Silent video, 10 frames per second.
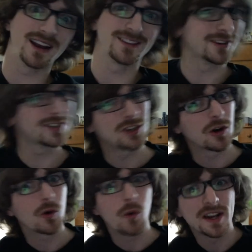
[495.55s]
There is no
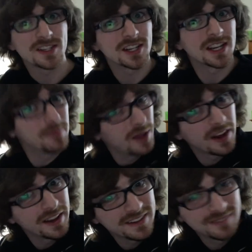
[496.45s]
quenching in
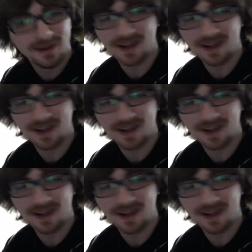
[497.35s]
blood, might I